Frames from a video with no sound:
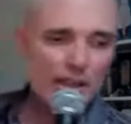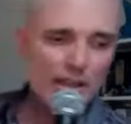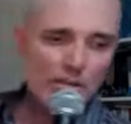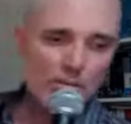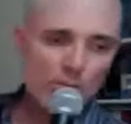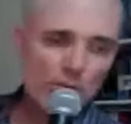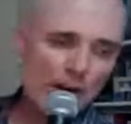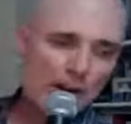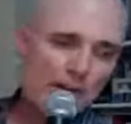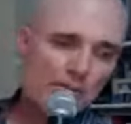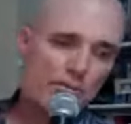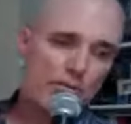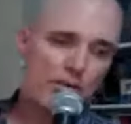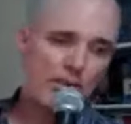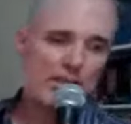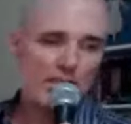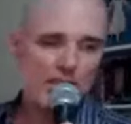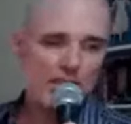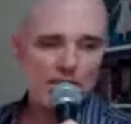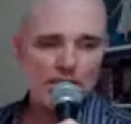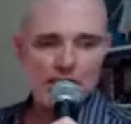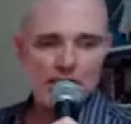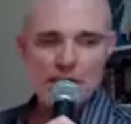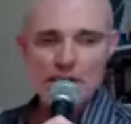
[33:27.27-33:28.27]

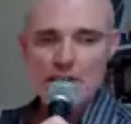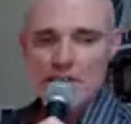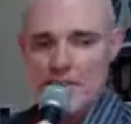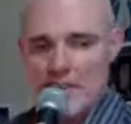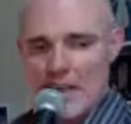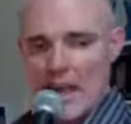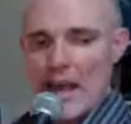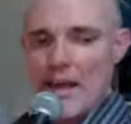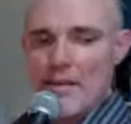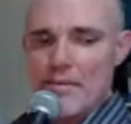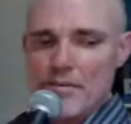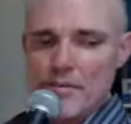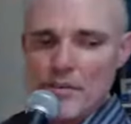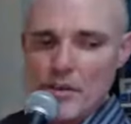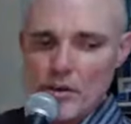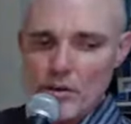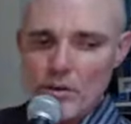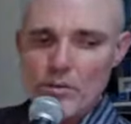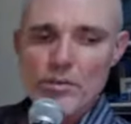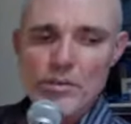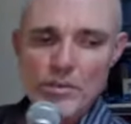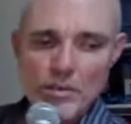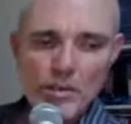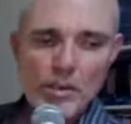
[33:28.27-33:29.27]
references to
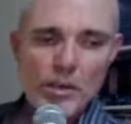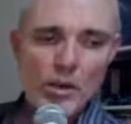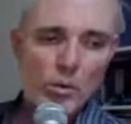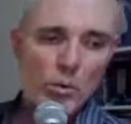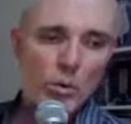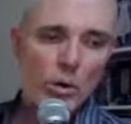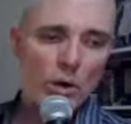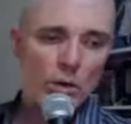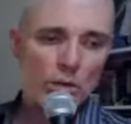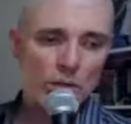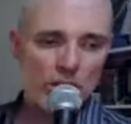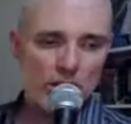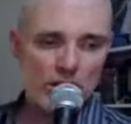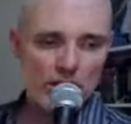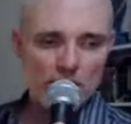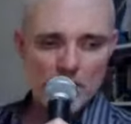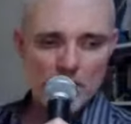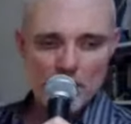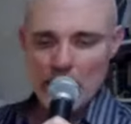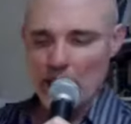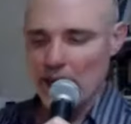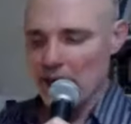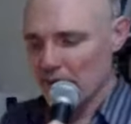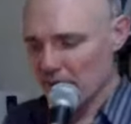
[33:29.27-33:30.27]
Sappho, quotes of
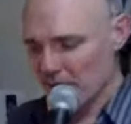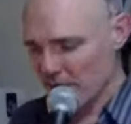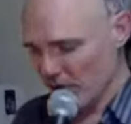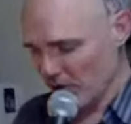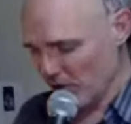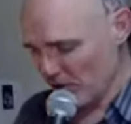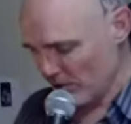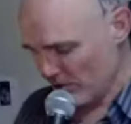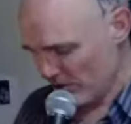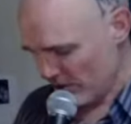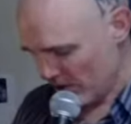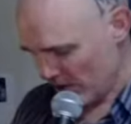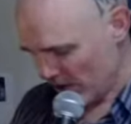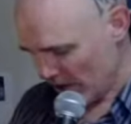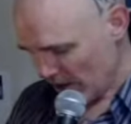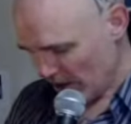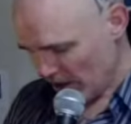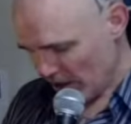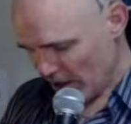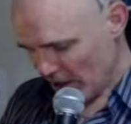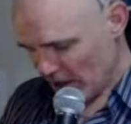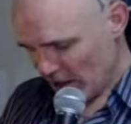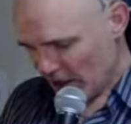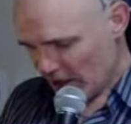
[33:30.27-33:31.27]
Sappho.
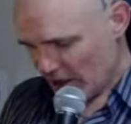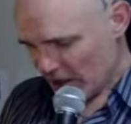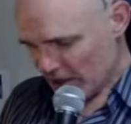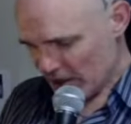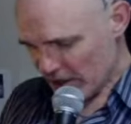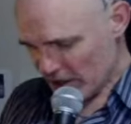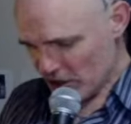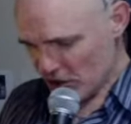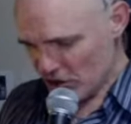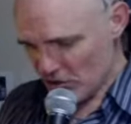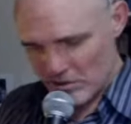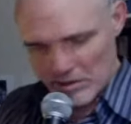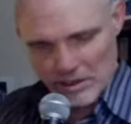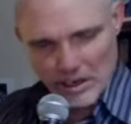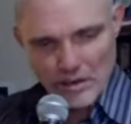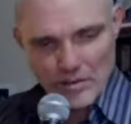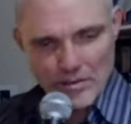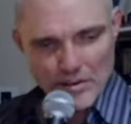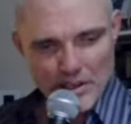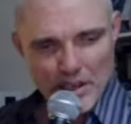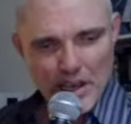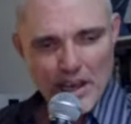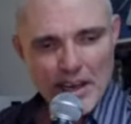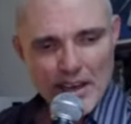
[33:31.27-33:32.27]
Did you
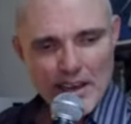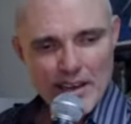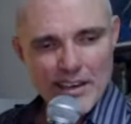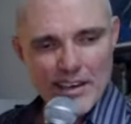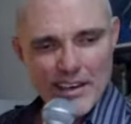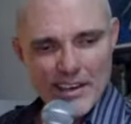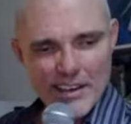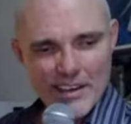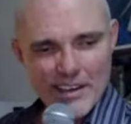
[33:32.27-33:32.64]
know that?